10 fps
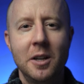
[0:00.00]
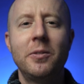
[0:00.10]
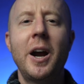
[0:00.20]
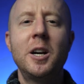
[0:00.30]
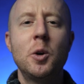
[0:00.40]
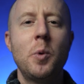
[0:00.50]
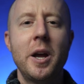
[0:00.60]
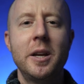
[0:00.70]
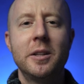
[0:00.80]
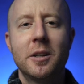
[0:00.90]
Fire
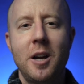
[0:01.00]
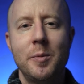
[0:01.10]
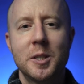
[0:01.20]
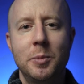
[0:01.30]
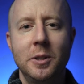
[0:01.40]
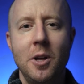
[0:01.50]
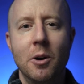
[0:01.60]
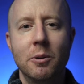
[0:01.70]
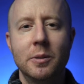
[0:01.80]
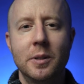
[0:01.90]
away in the comments
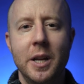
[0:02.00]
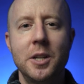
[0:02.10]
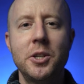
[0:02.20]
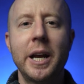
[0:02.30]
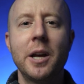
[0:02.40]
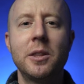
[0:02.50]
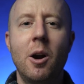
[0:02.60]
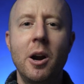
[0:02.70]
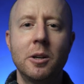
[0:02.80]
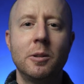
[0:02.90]
below, and check out the
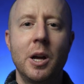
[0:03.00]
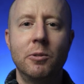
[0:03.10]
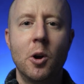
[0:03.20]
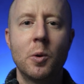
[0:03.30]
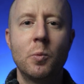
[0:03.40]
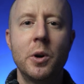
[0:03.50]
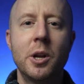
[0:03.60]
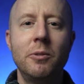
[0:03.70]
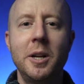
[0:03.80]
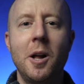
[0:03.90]
article I wrote where you
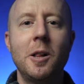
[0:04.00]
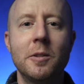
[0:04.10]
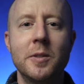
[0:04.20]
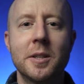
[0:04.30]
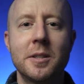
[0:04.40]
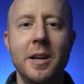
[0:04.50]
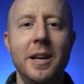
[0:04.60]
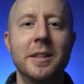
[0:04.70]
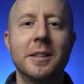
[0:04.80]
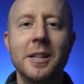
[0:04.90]
can read all of this.
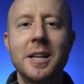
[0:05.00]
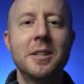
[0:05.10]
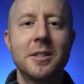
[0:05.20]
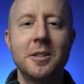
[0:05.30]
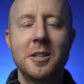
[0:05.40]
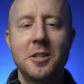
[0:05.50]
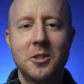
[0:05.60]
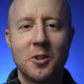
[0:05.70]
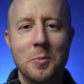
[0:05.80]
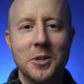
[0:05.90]
The link is in the
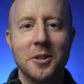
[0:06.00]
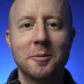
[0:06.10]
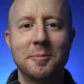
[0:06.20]
description.